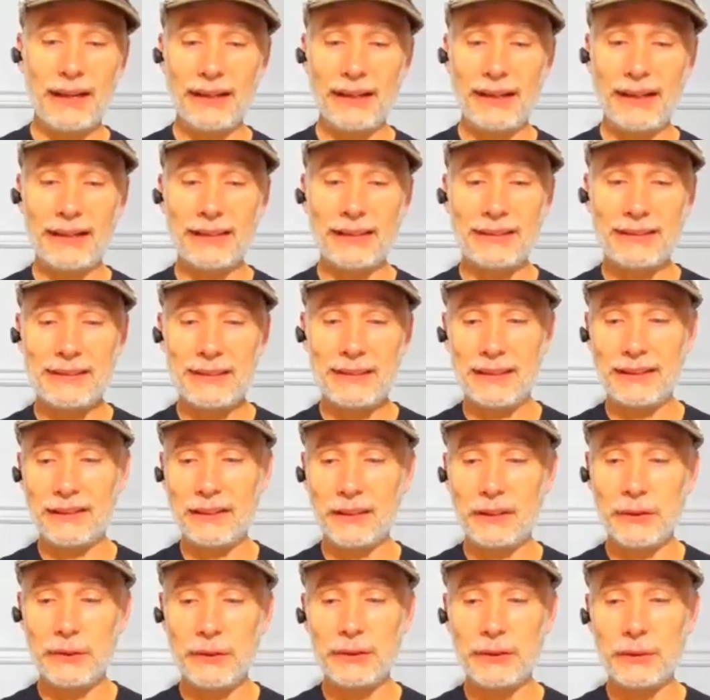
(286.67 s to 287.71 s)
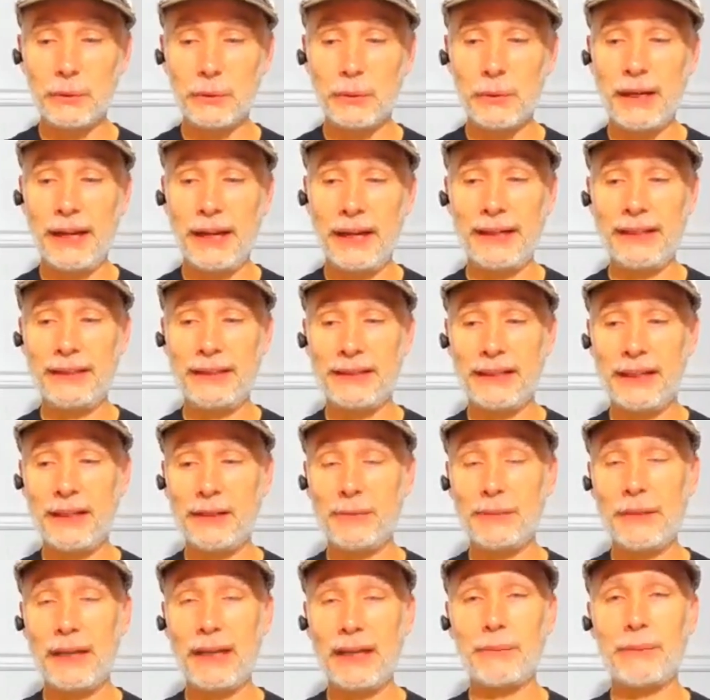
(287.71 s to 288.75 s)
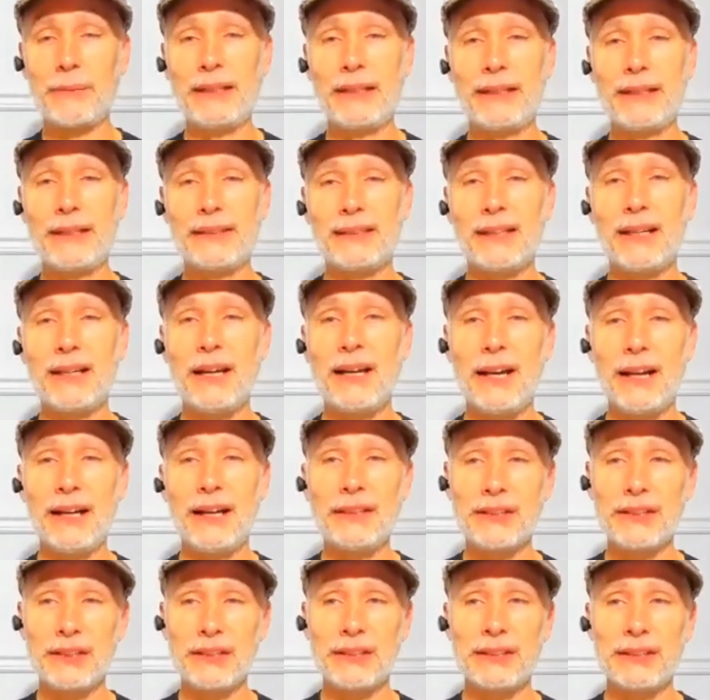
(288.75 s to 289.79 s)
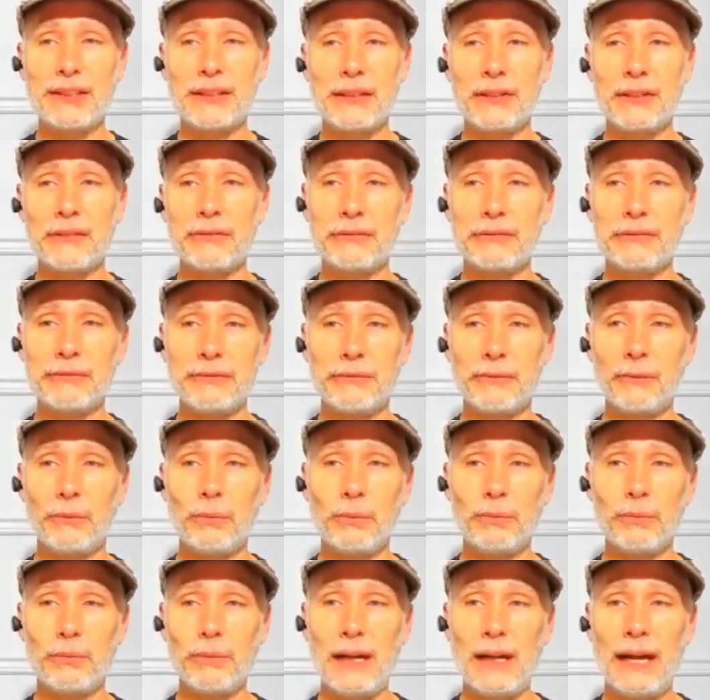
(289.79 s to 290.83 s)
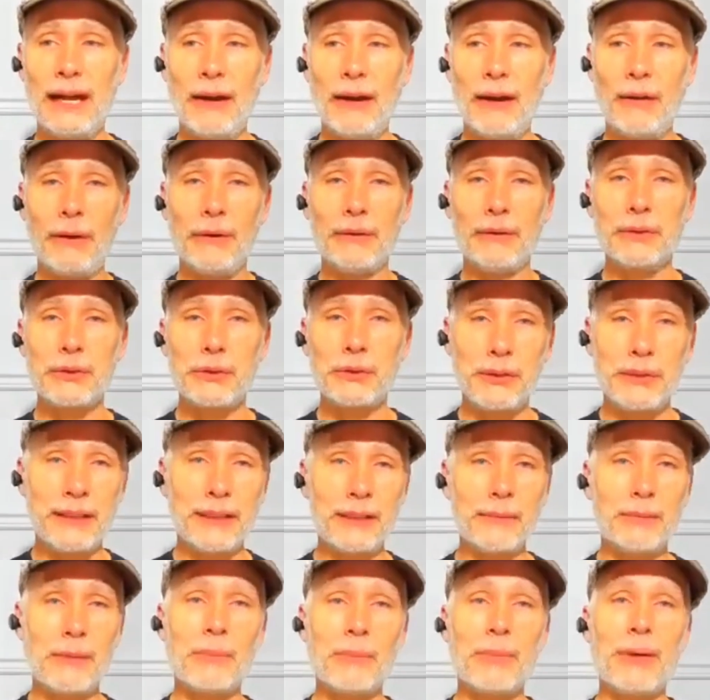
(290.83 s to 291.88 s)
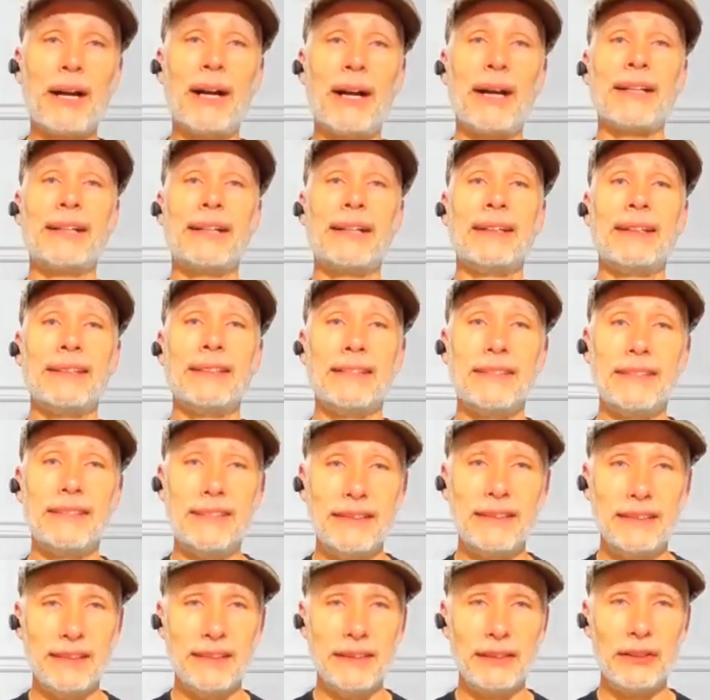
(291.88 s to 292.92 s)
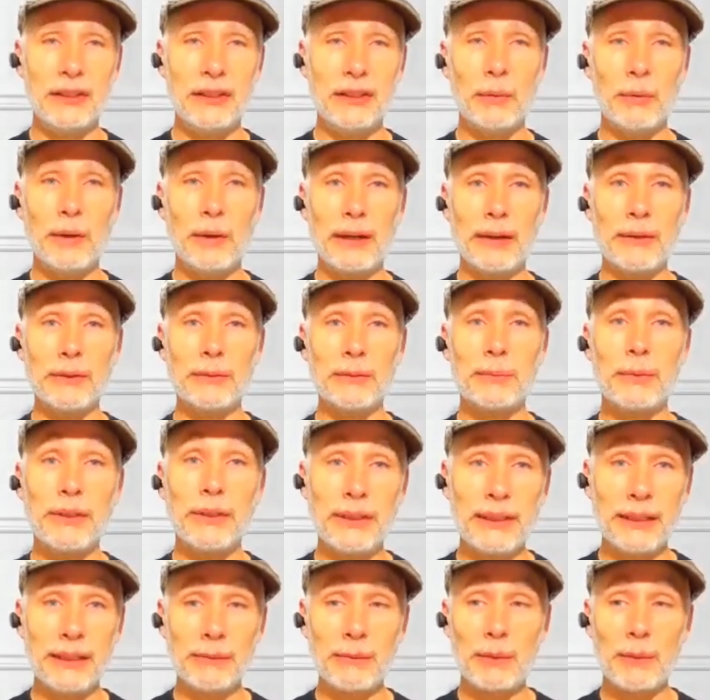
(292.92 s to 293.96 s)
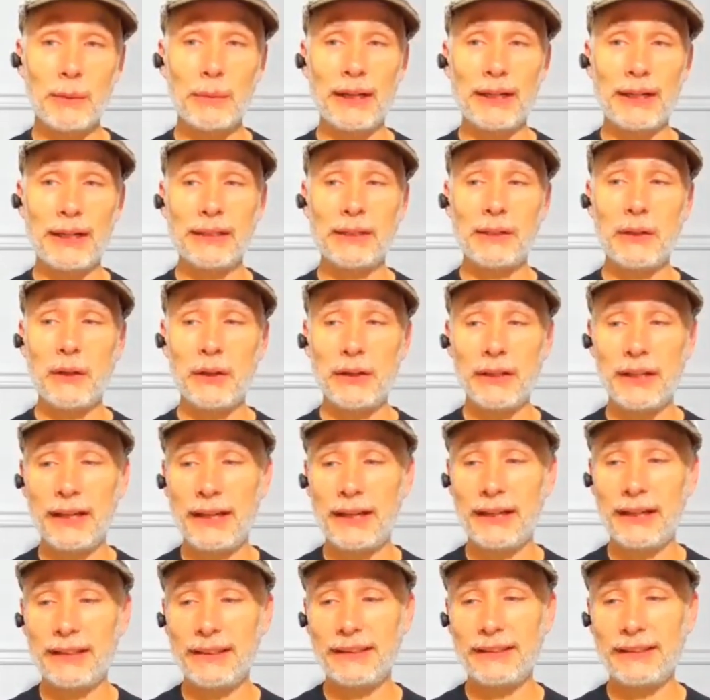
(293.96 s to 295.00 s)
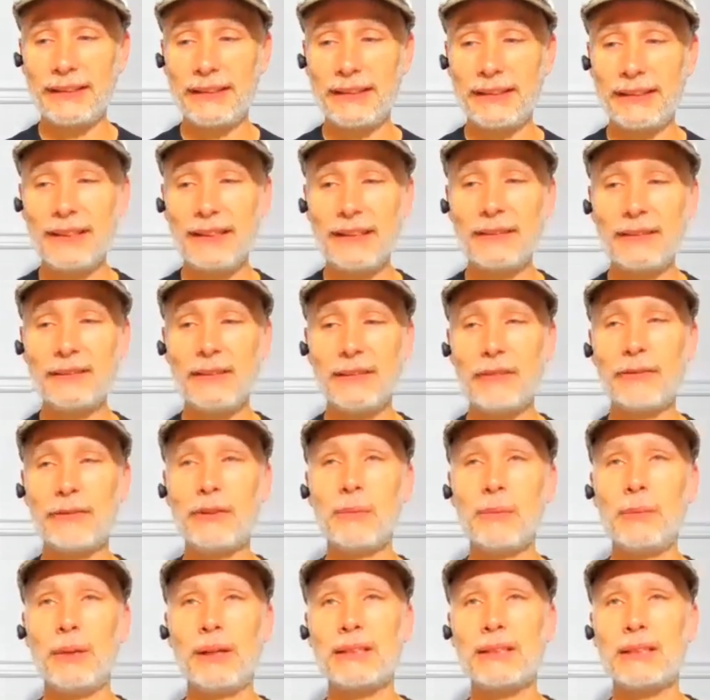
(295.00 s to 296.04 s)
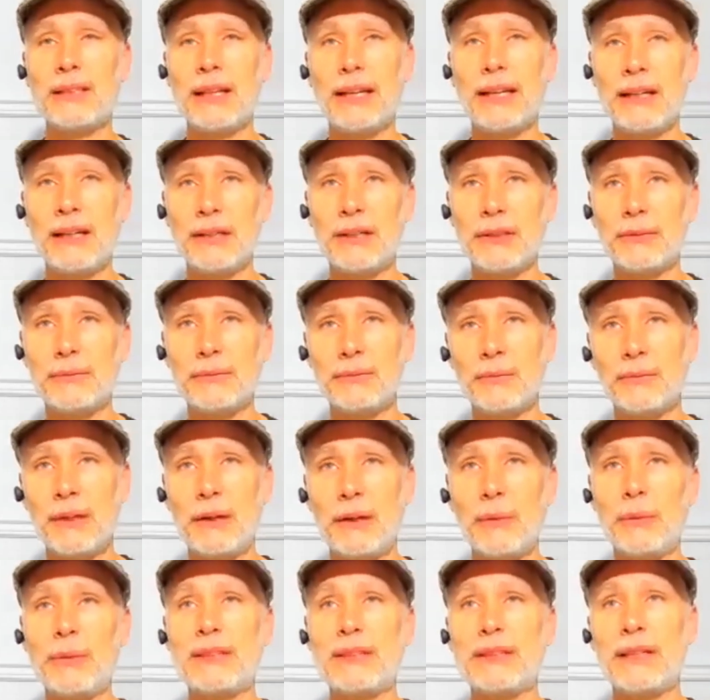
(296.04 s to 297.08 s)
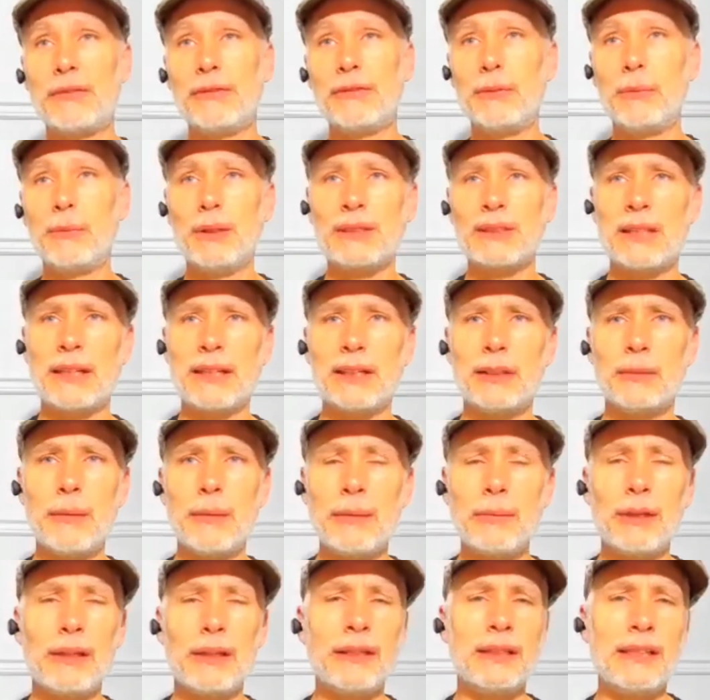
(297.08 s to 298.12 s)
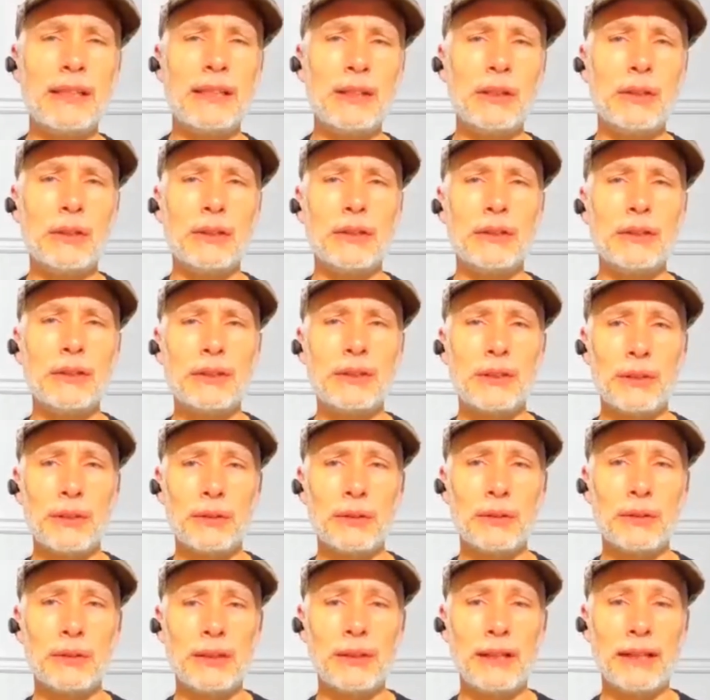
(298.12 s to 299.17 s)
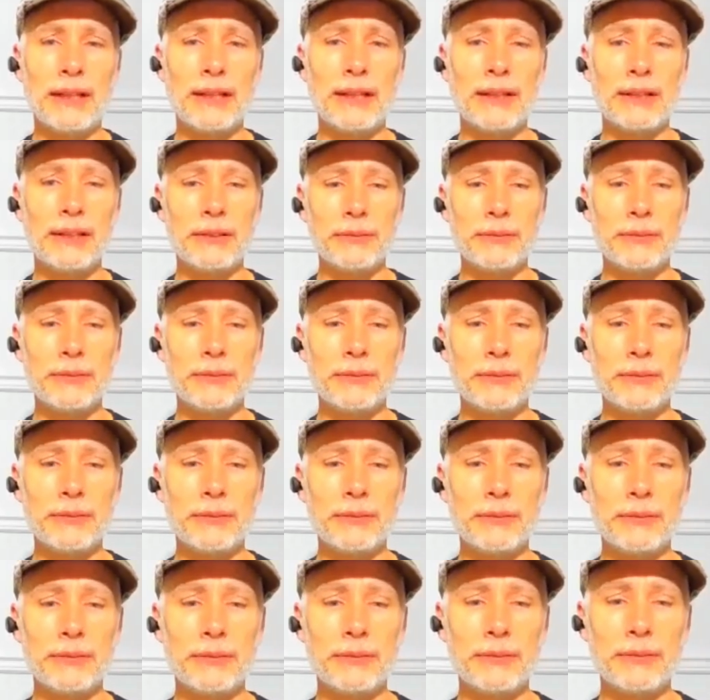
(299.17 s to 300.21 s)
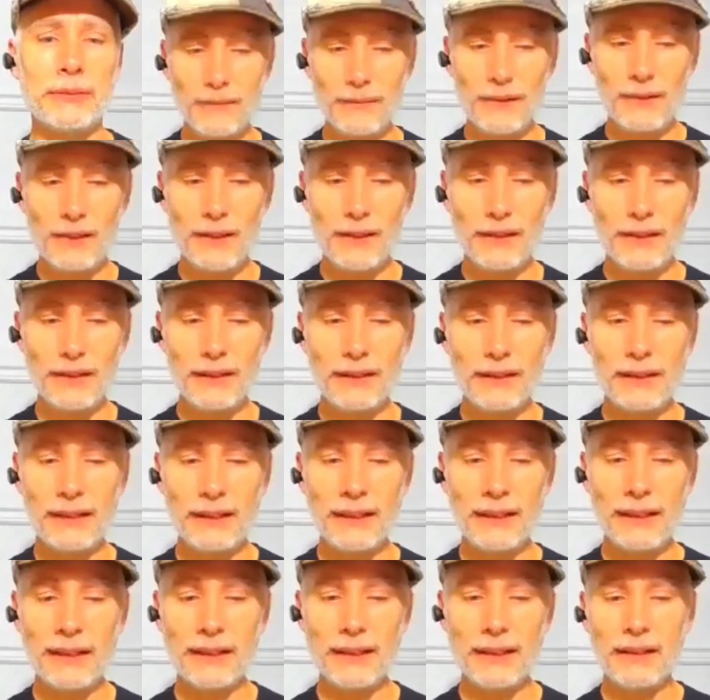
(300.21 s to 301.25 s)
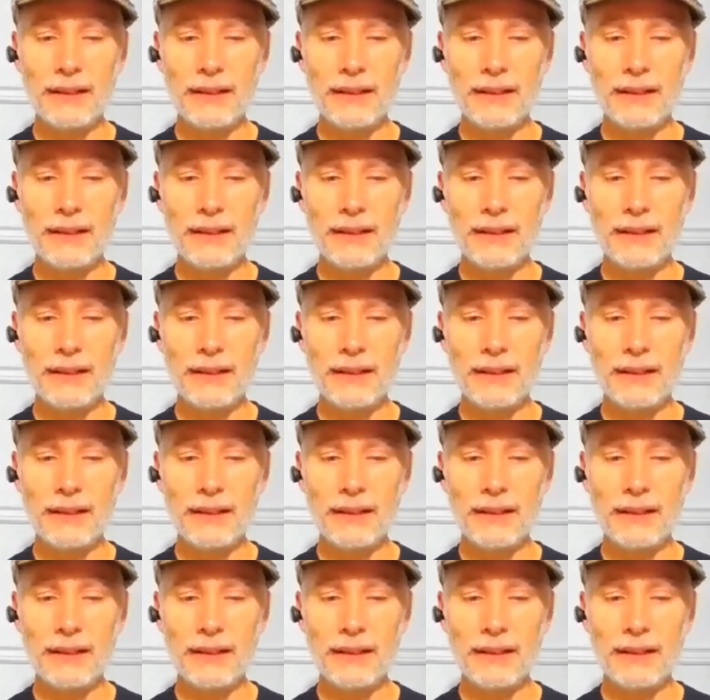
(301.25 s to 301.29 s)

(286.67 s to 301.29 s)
I did lose the weight. It did make me conscious of how I was treating my body, and what I was putting in my body and all that. And then a few months later, well, I wouldn't say a few months later, maybe a year or so later, the